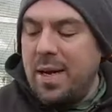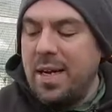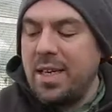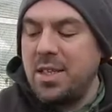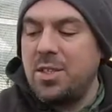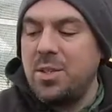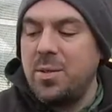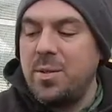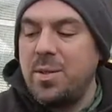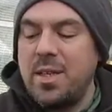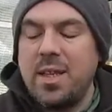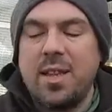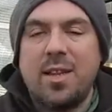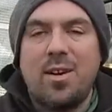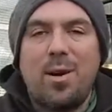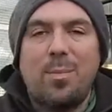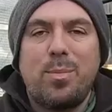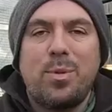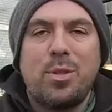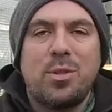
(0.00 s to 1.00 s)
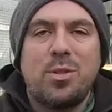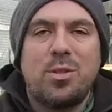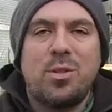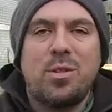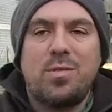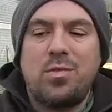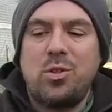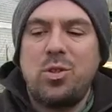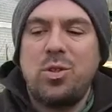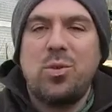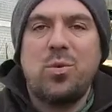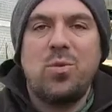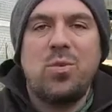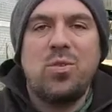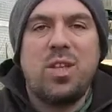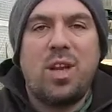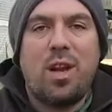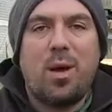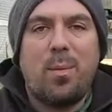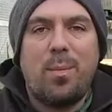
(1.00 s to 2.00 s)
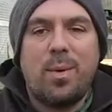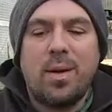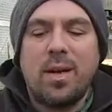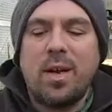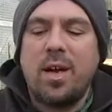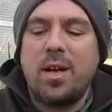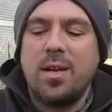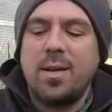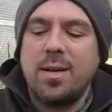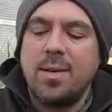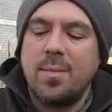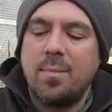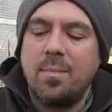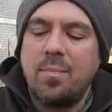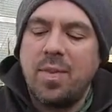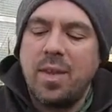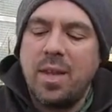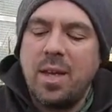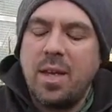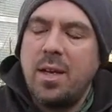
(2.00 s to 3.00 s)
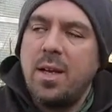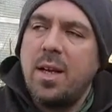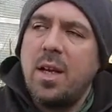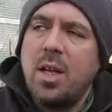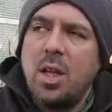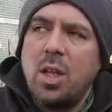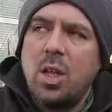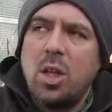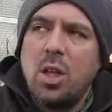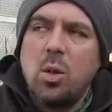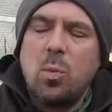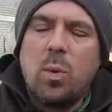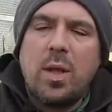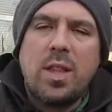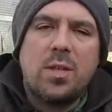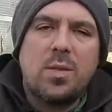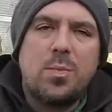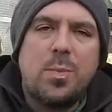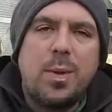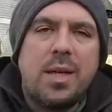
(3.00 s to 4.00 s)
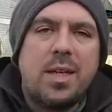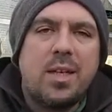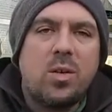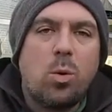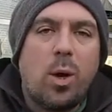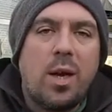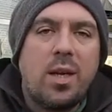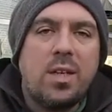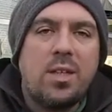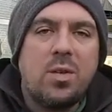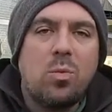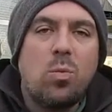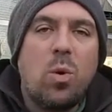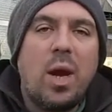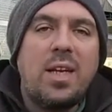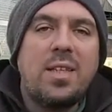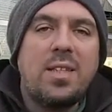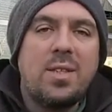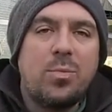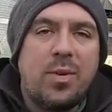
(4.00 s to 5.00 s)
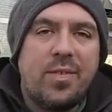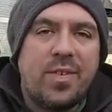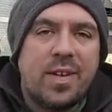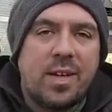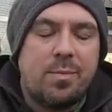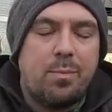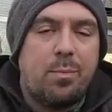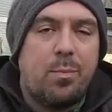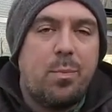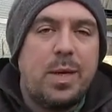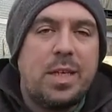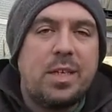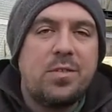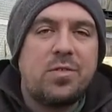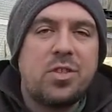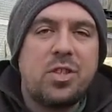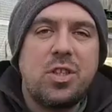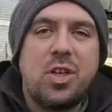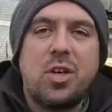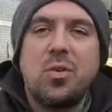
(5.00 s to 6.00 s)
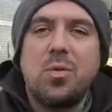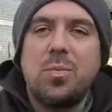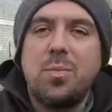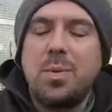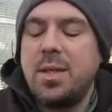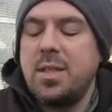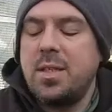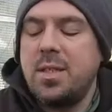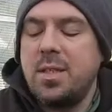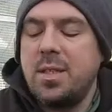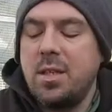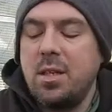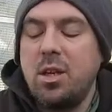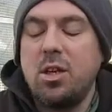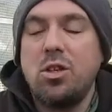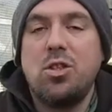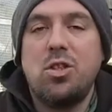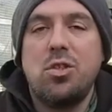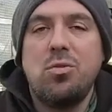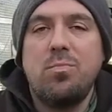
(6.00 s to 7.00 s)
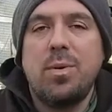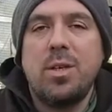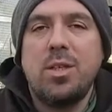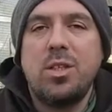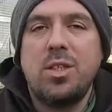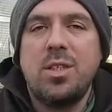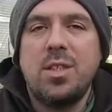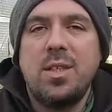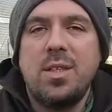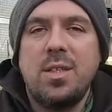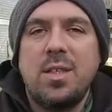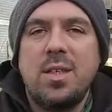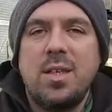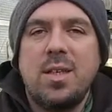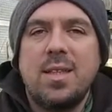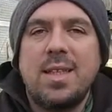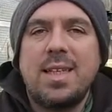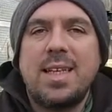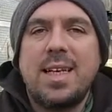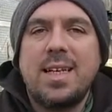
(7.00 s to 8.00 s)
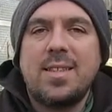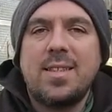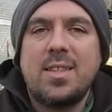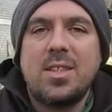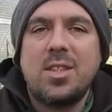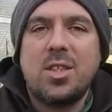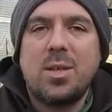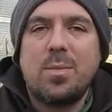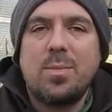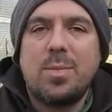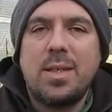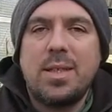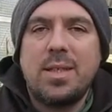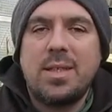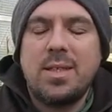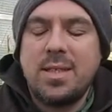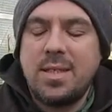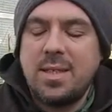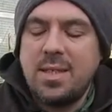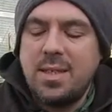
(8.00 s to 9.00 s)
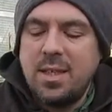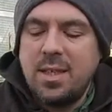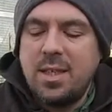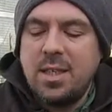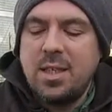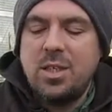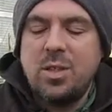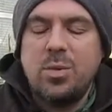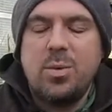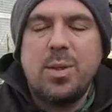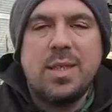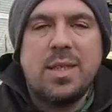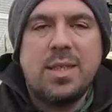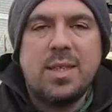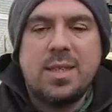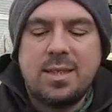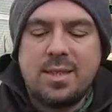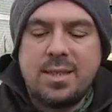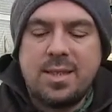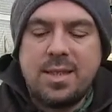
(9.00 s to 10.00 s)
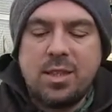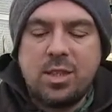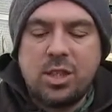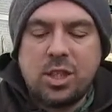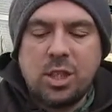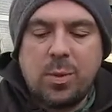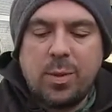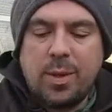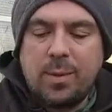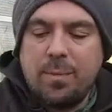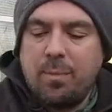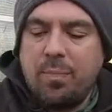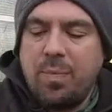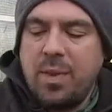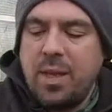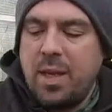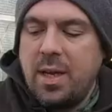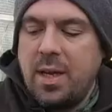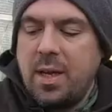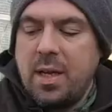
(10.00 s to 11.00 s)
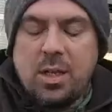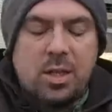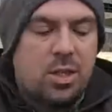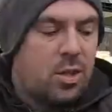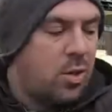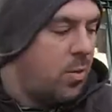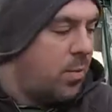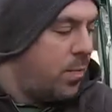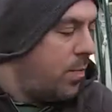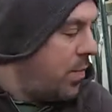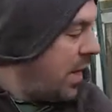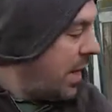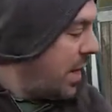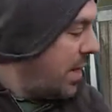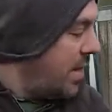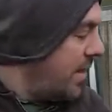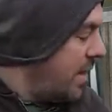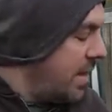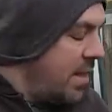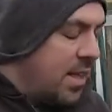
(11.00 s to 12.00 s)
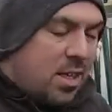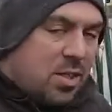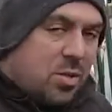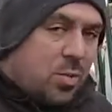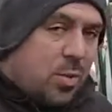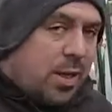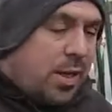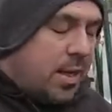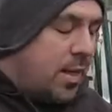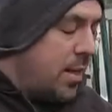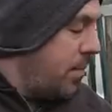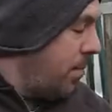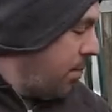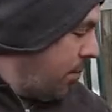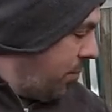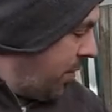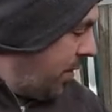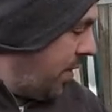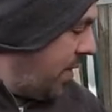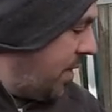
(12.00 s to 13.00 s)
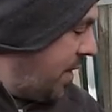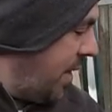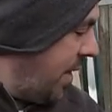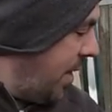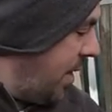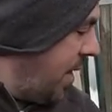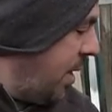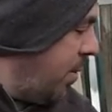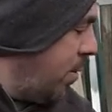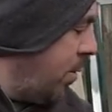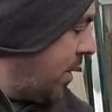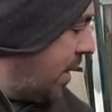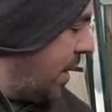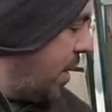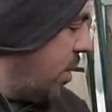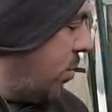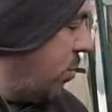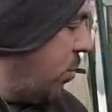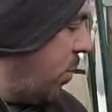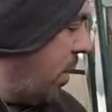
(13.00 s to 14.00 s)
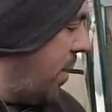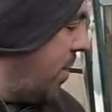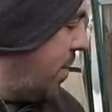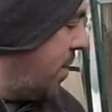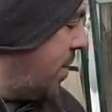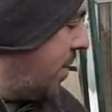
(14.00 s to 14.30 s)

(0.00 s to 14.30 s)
back to another episode of Sean's Allotment Garden. The weather's been quite wet and we've had a bit of snow, but not too much that it hasn't stopped us doing seed sowing. So, like I said last week, today I want to get on with